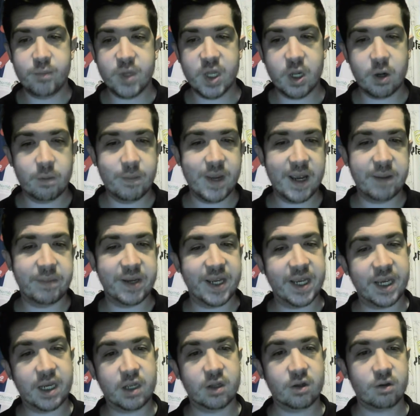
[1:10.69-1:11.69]
You know,
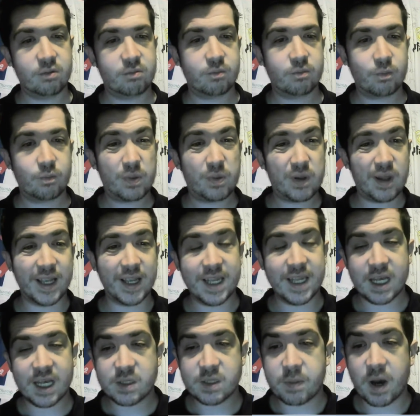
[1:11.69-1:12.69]
maybe he can play
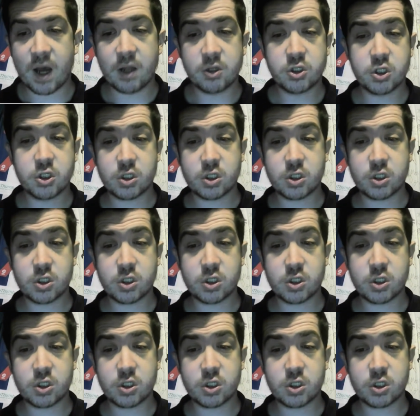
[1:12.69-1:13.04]
in that spot.